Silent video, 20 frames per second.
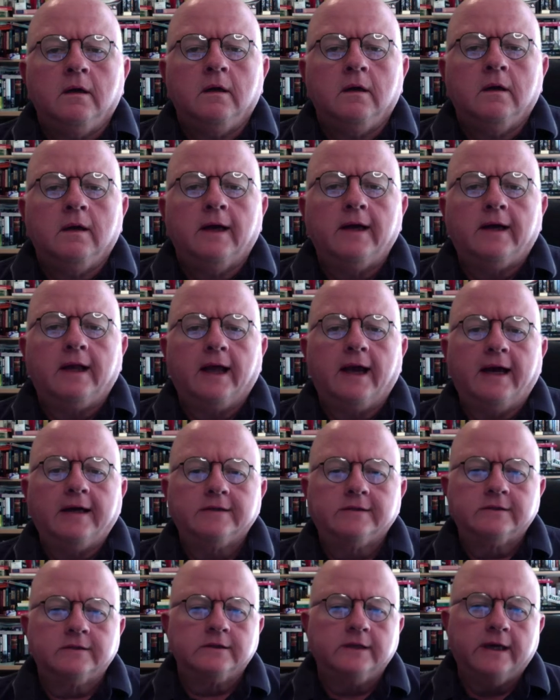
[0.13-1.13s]
Hey
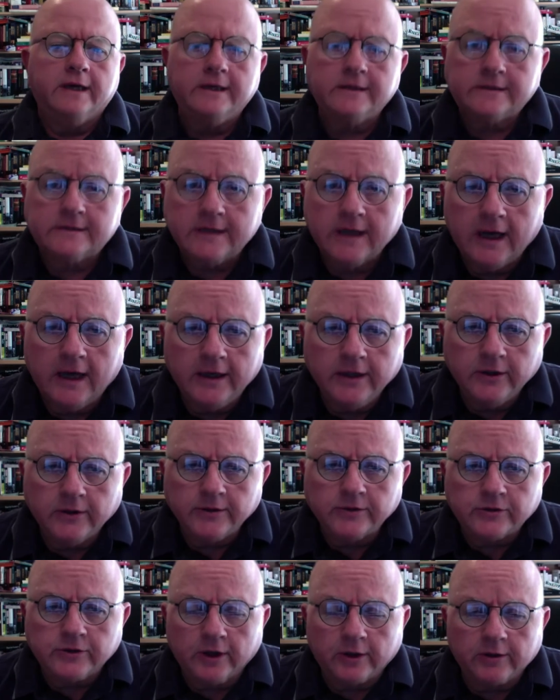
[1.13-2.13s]
class, it's your
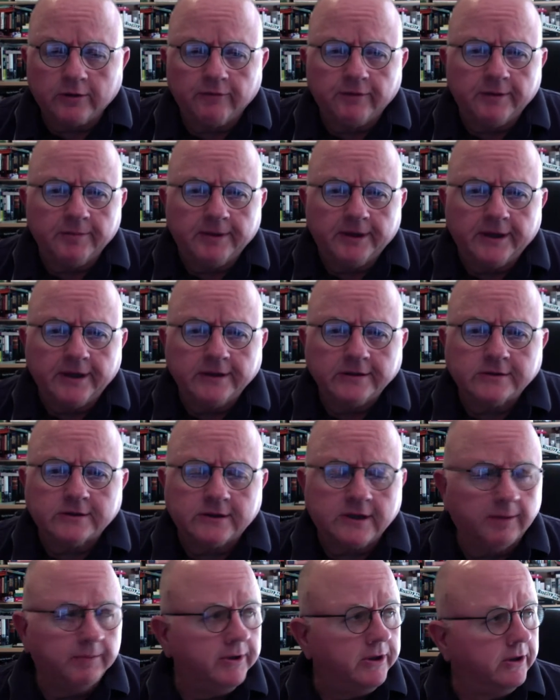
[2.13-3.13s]
instructor Vic McInnes
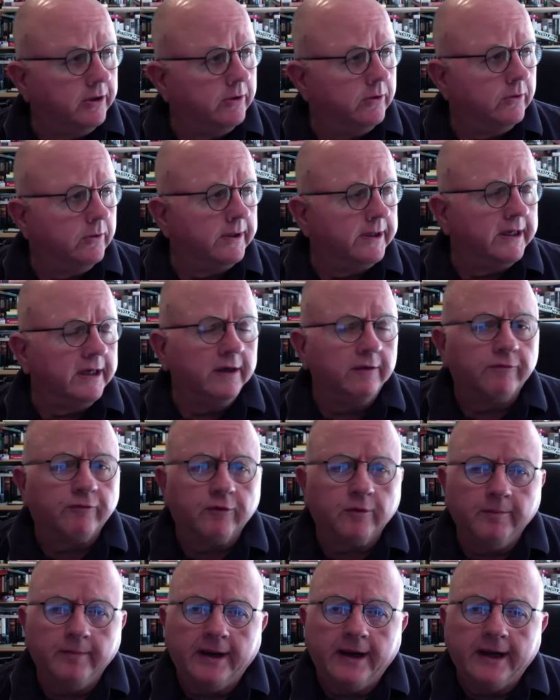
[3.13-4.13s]
coming to you again
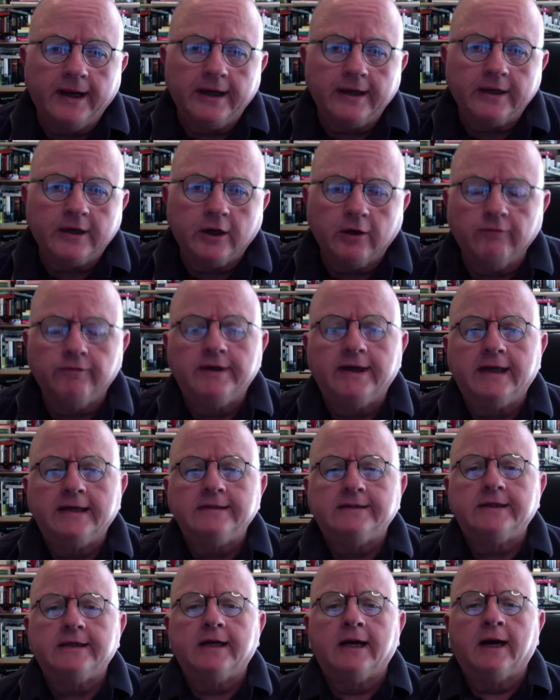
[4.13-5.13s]
from my
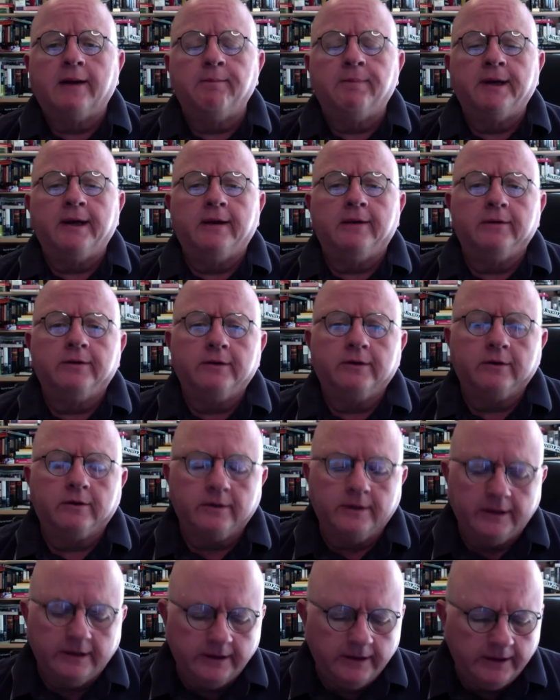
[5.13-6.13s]
COVID-19 compound here
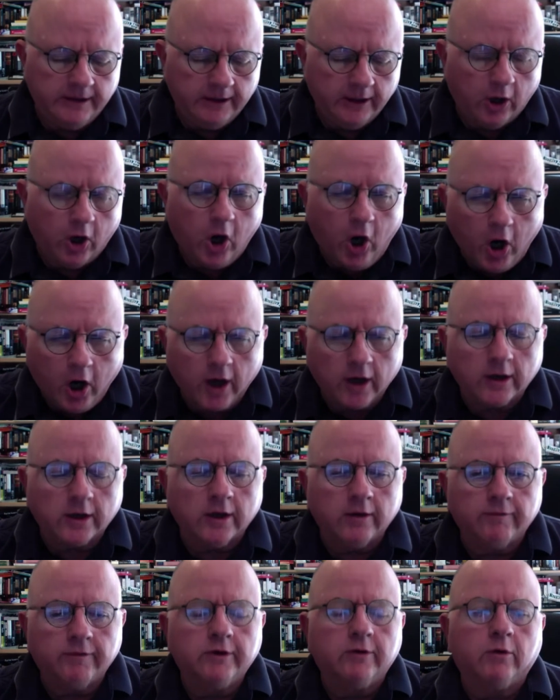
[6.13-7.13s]
in the heart
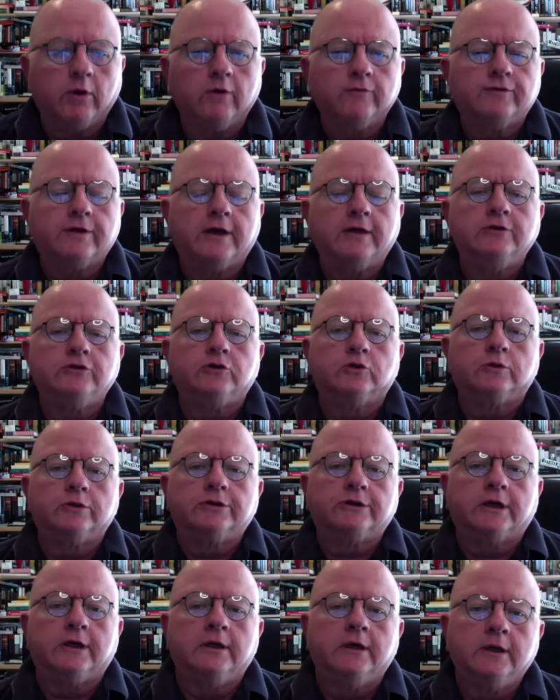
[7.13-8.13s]
of the Grovetown,
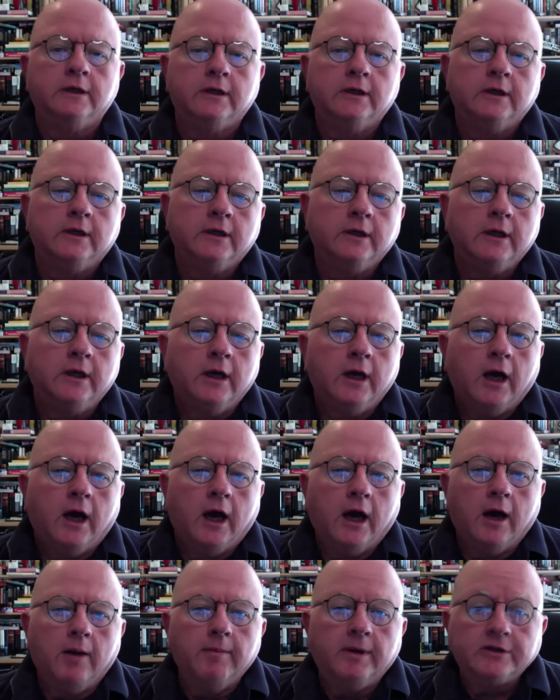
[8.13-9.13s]
Georgia
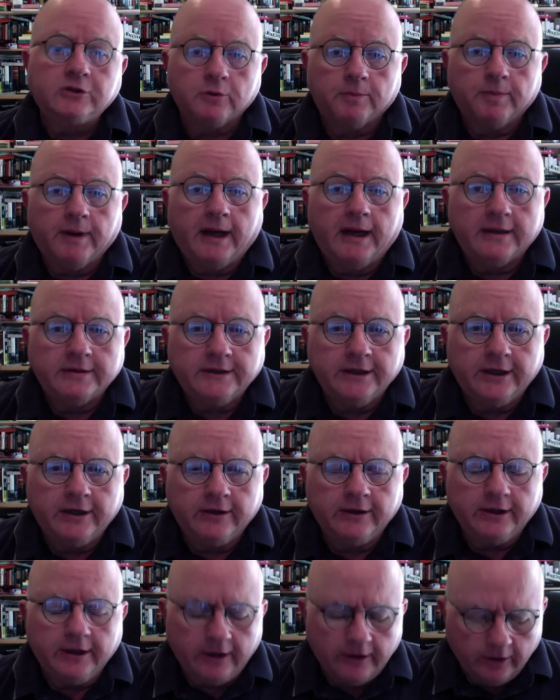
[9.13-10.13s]
metropolitan
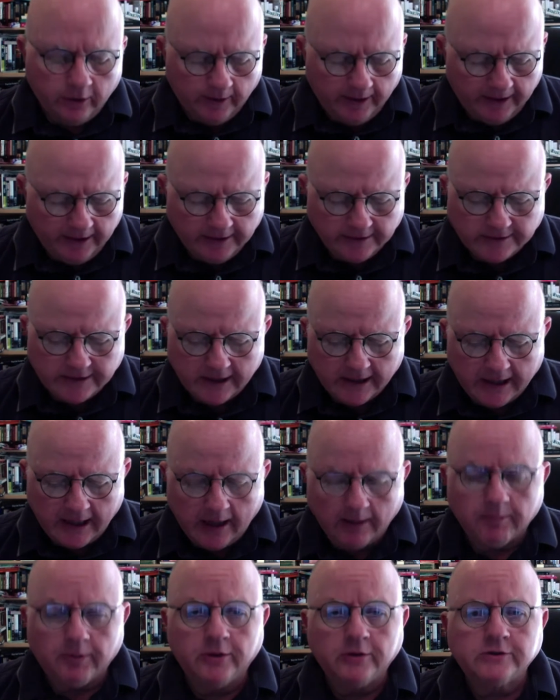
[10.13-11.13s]
area, your Aiken Tech
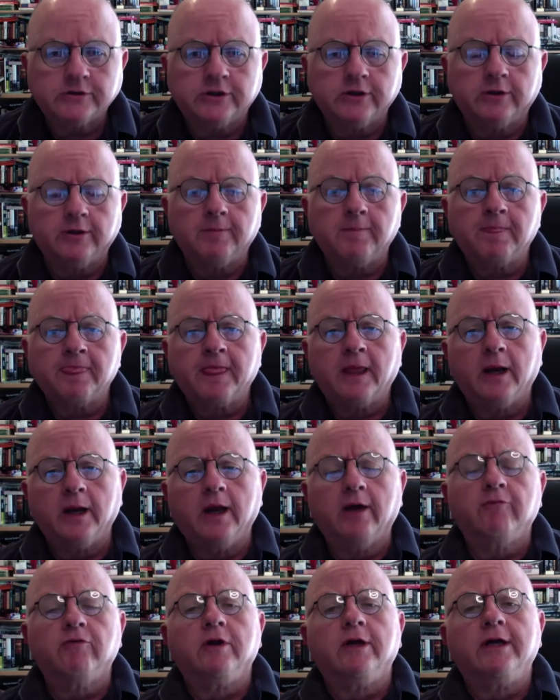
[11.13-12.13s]
outpost here in
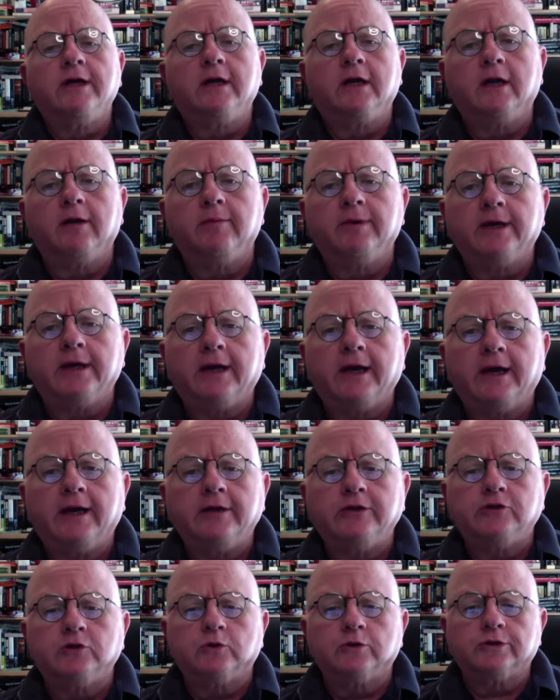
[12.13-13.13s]
lovely Columbia County,
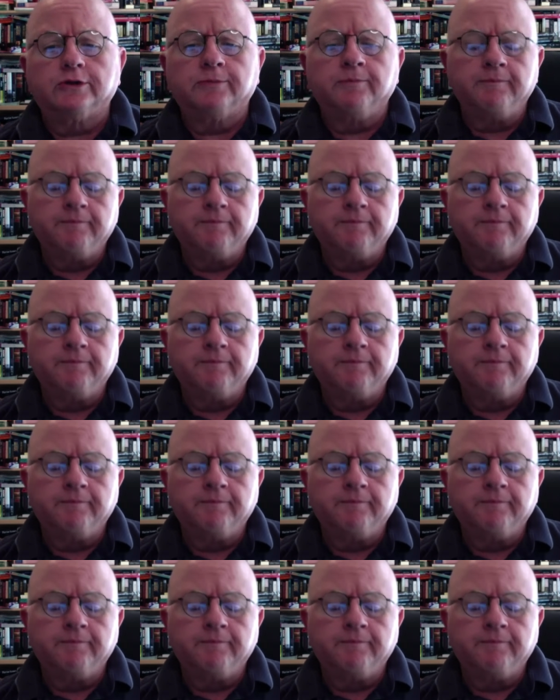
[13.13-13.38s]
Georgia.